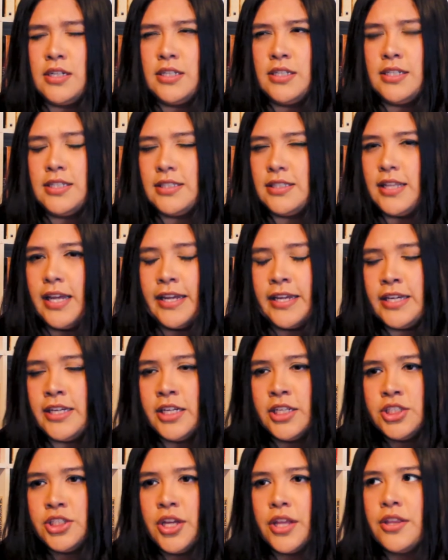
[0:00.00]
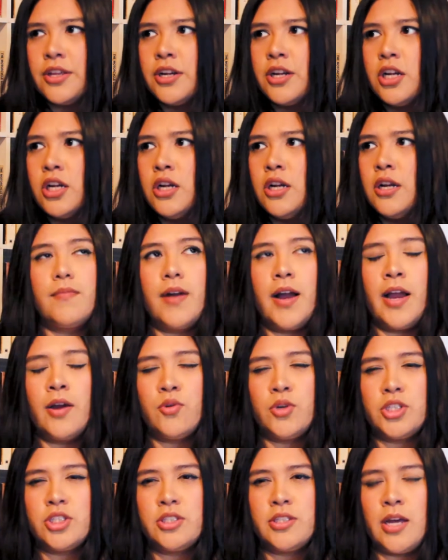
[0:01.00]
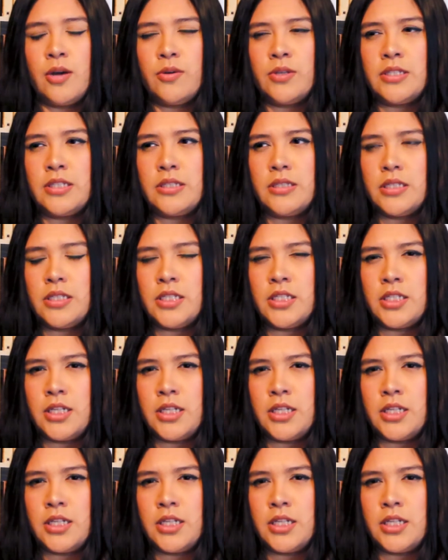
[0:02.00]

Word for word: disliking each other. I wish that was